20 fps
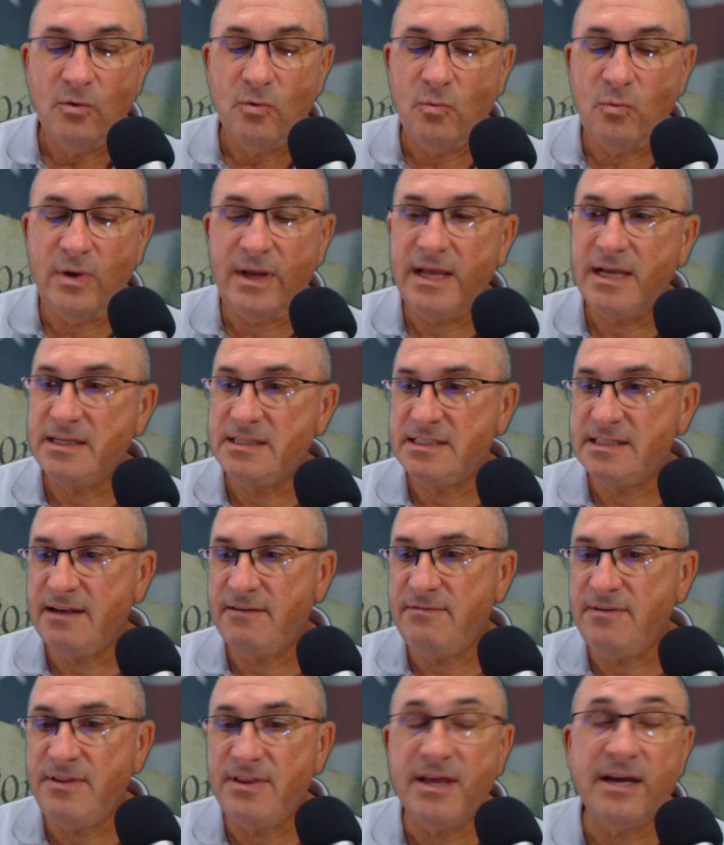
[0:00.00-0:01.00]
we had
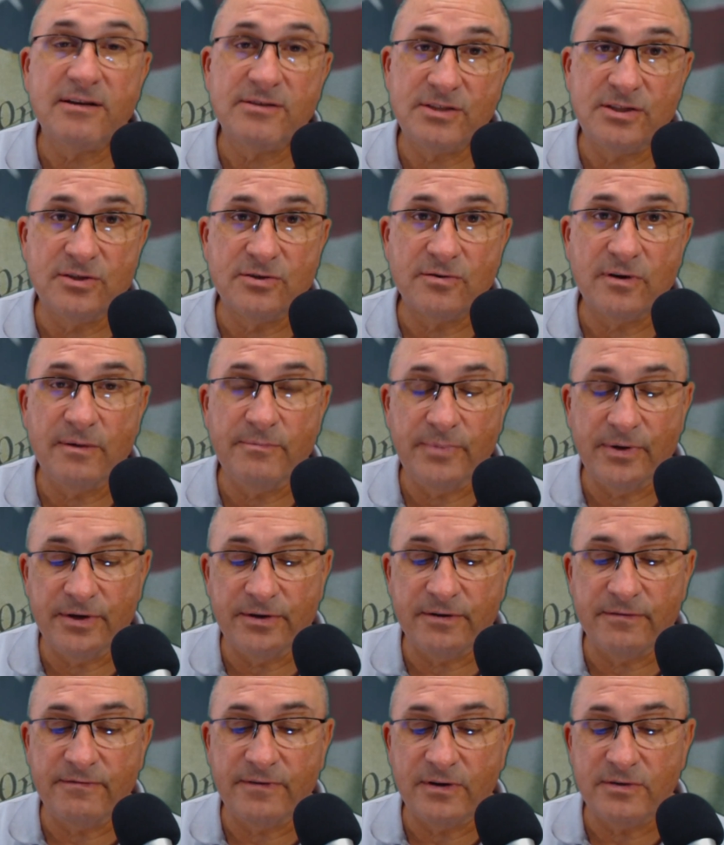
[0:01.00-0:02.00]
7,000 Trump
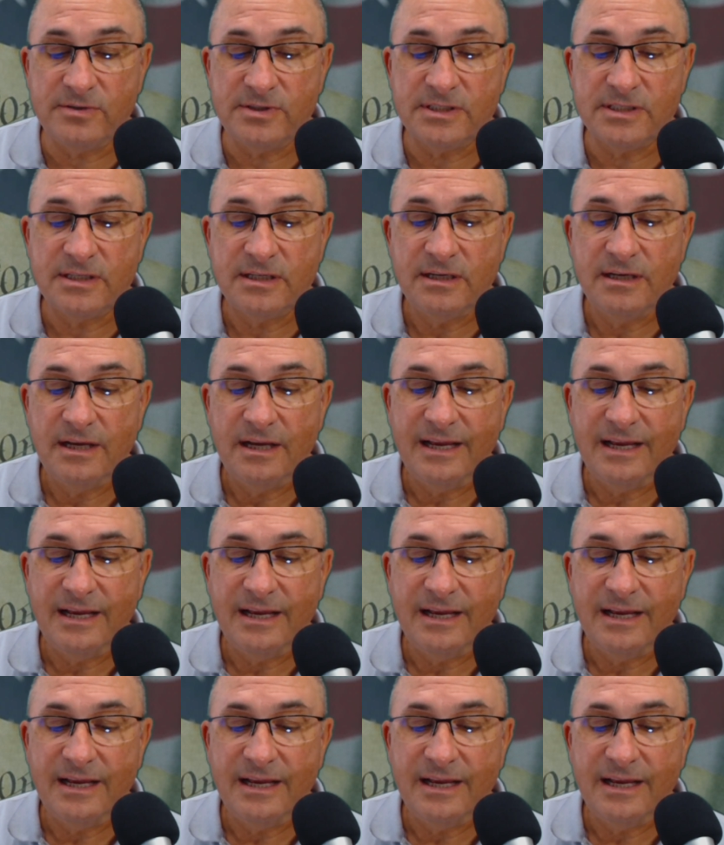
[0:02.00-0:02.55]
undervotes